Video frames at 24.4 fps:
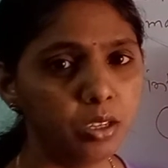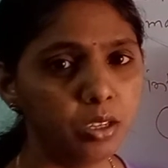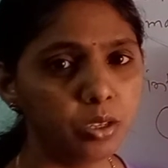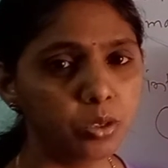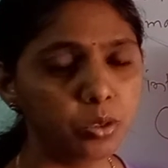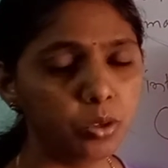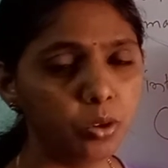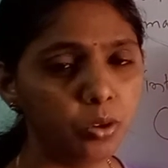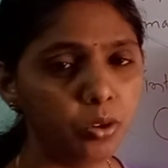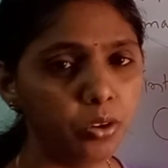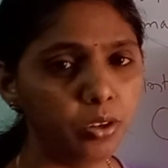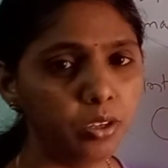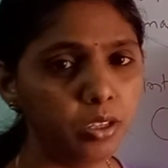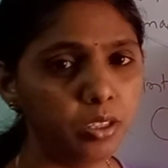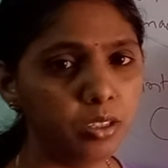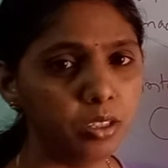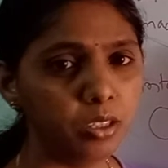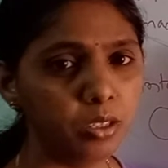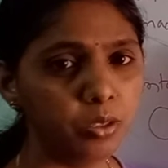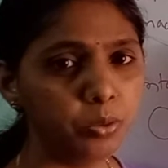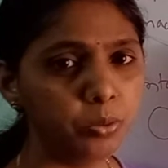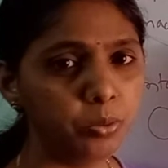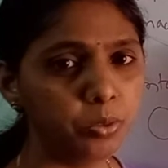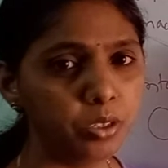So in
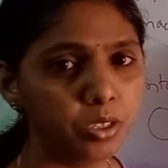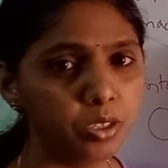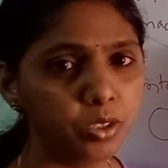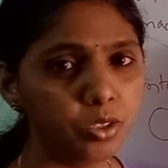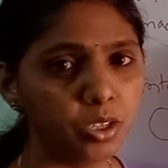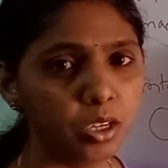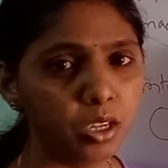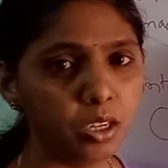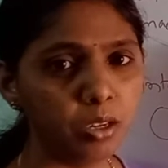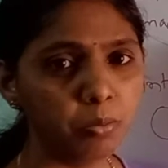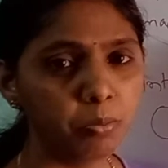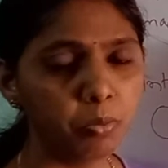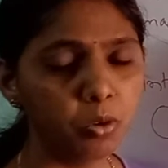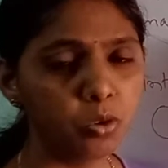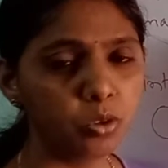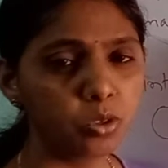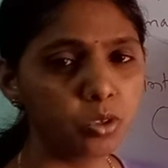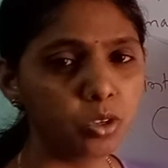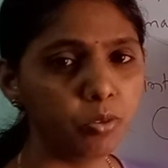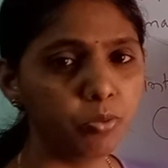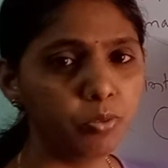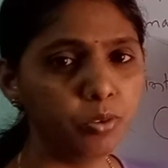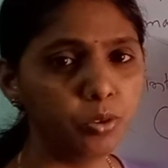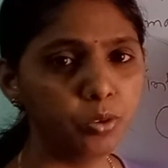the nutrition,
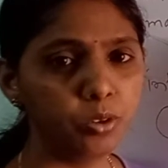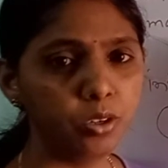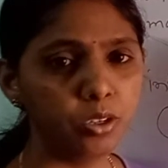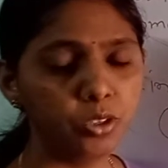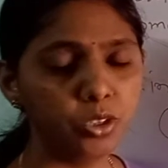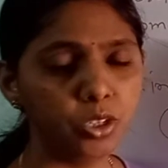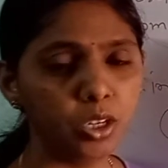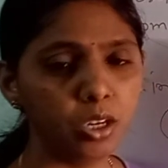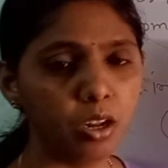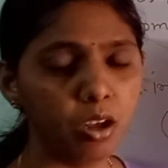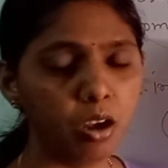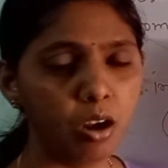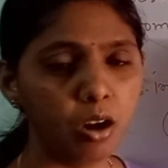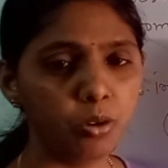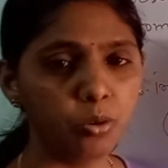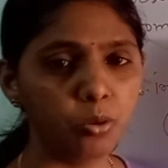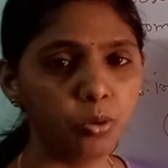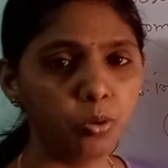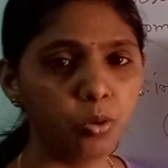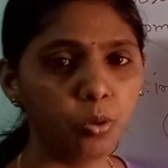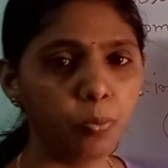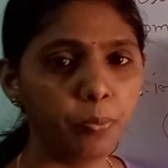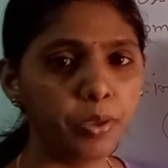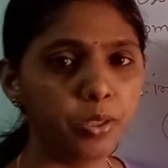modes of nutrition,
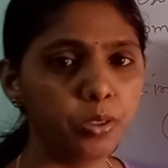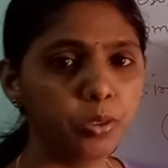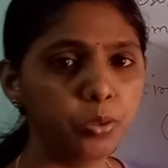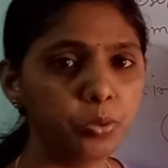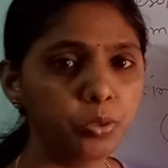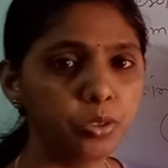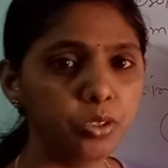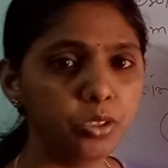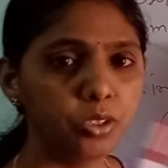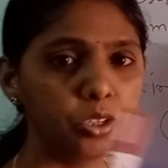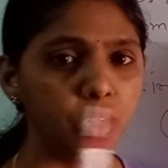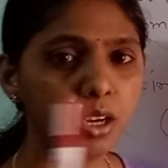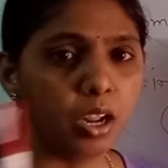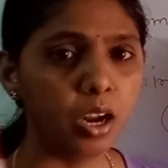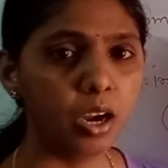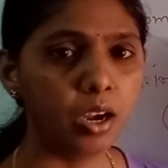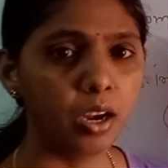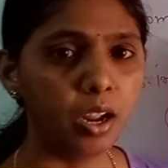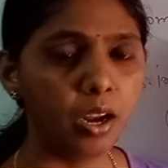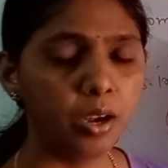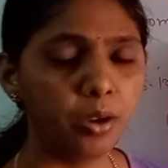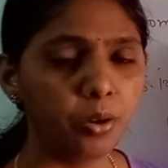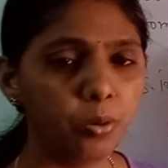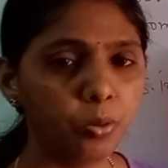autotrophic nutrition
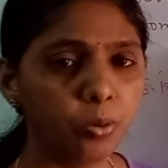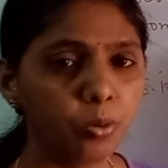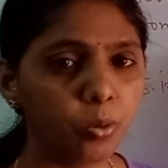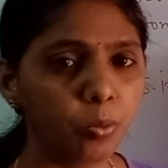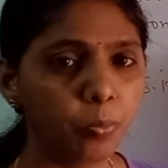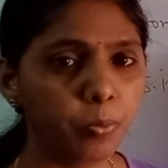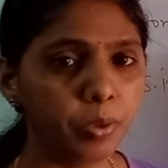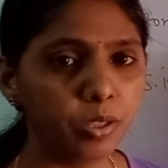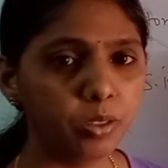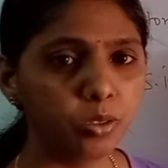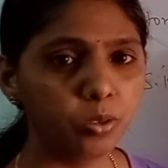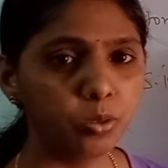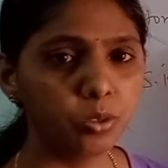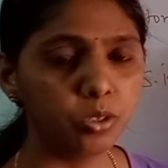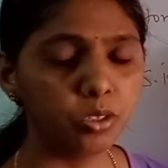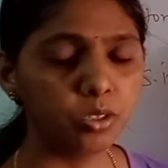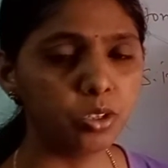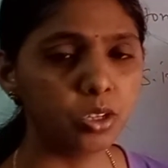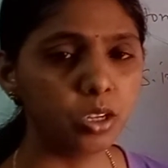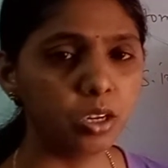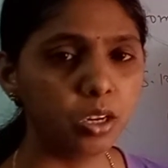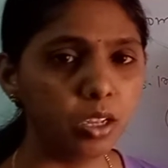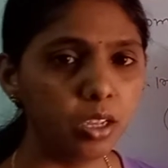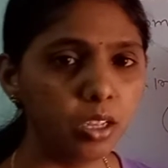and heterotrophic
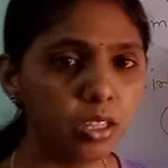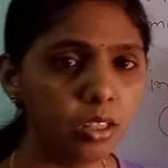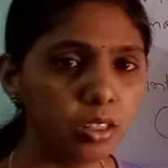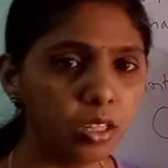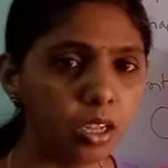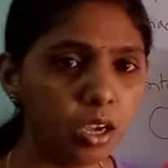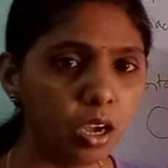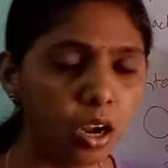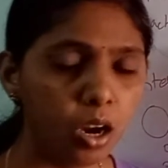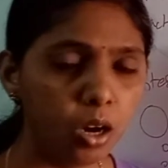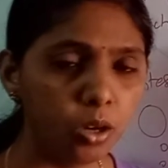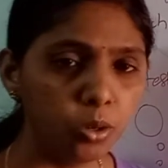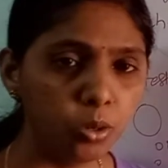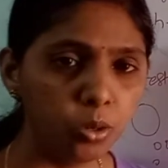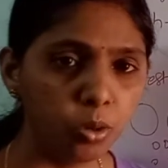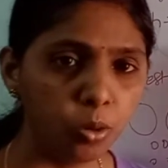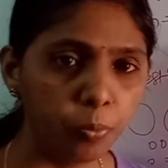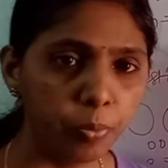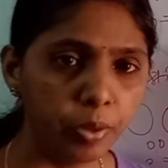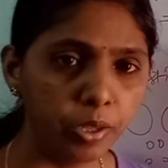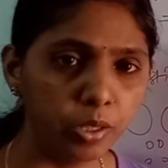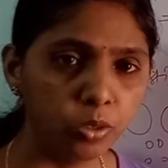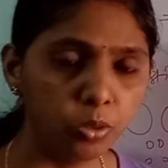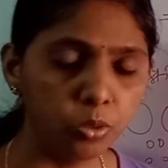nutrition. In the
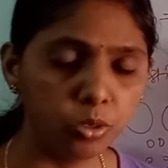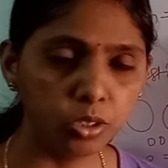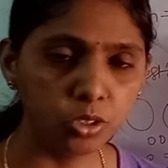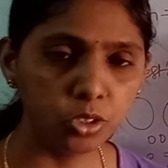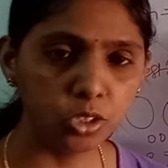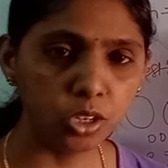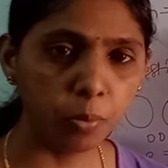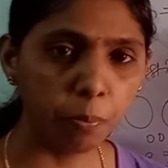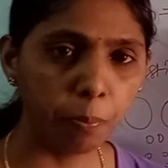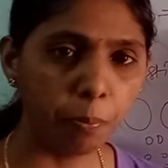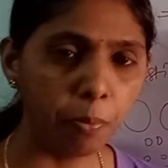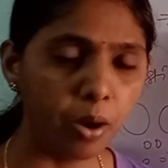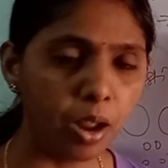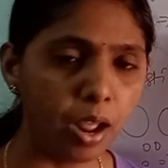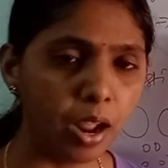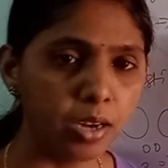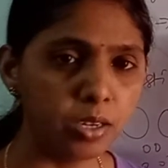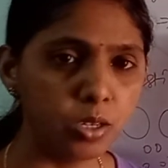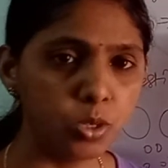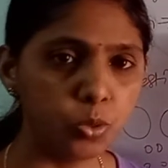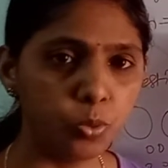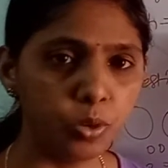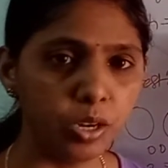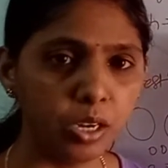autotrophic nutrition,
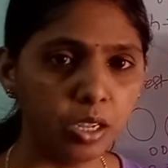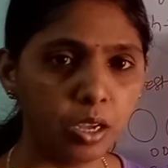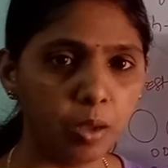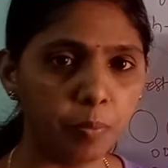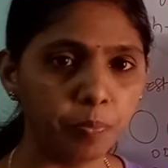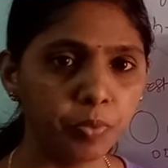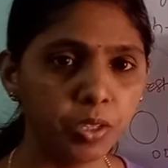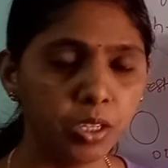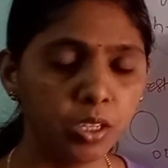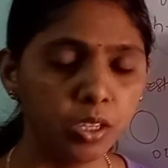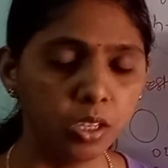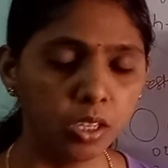plants will come.